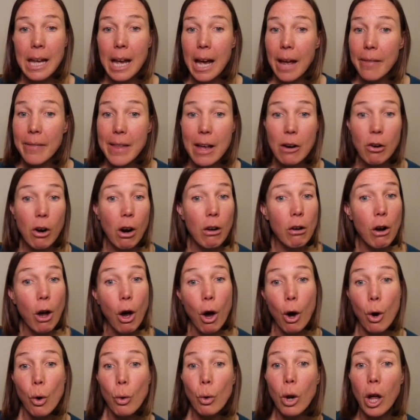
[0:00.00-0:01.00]
And there are a
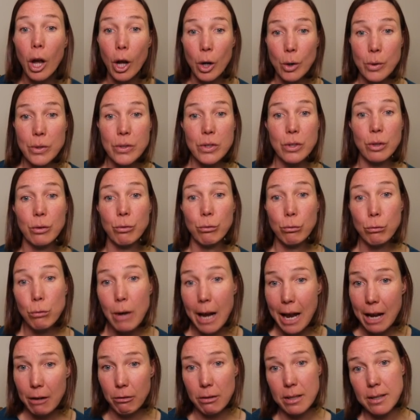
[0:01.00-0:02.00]
whole host of
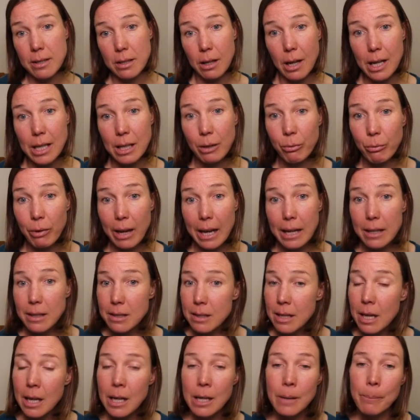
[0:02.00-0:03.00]
rarer side
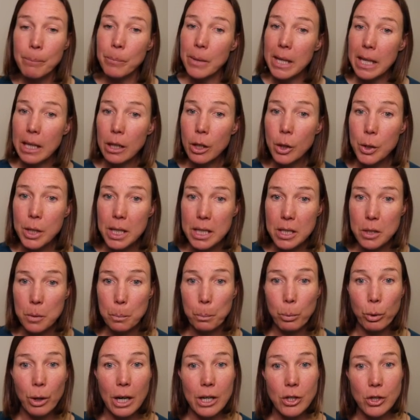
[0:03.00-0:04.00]
effects, including
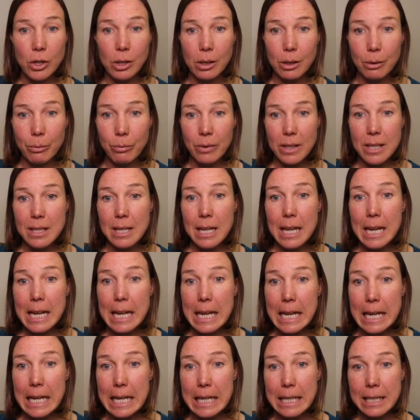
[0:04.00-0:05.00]
depression,
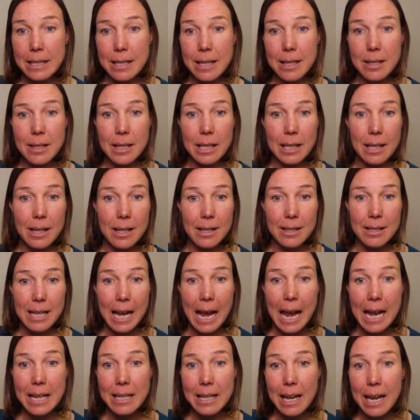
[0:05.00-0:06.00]
fatigue, dizziness,
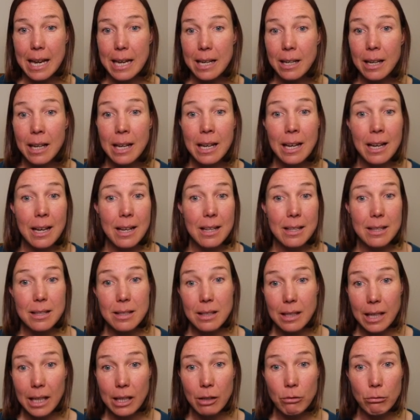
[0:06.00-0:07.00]
headache,
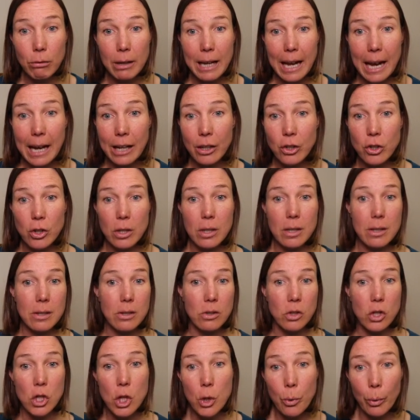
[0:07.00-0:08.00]
skin
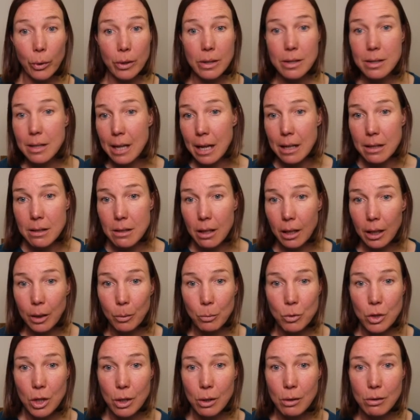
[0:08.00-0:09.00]
reactions, new onset
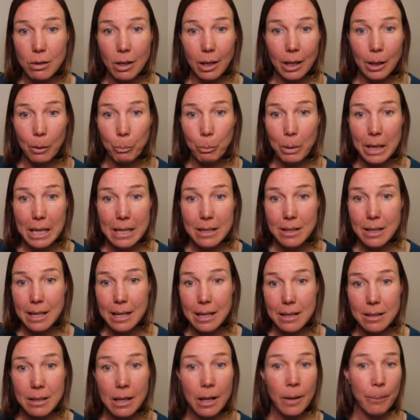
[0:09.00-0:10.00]
type 2
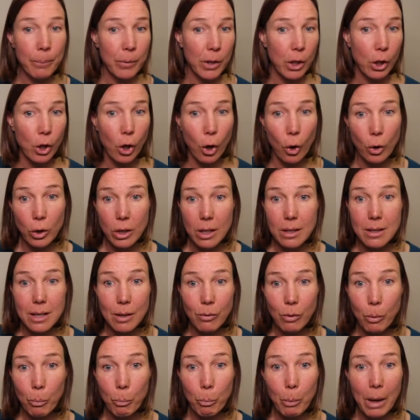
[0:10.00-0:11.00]
diabetes, cognitive
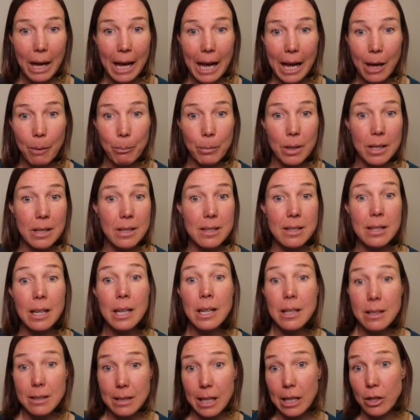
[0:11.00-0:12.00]
impairments,
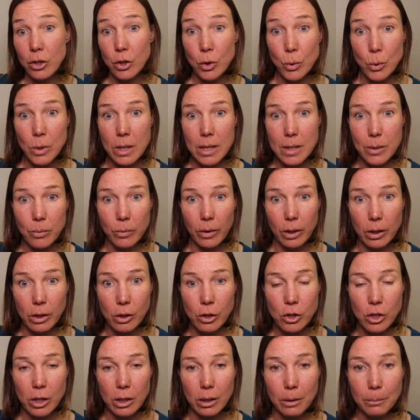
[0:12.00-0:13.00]
sexual
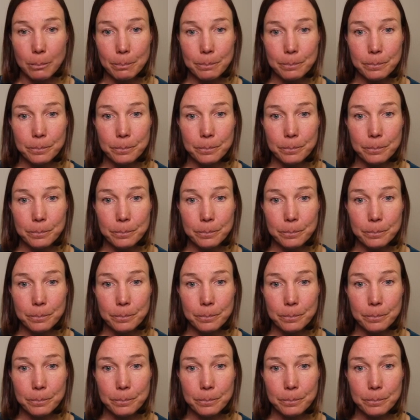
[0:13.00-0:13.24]
dysfunction.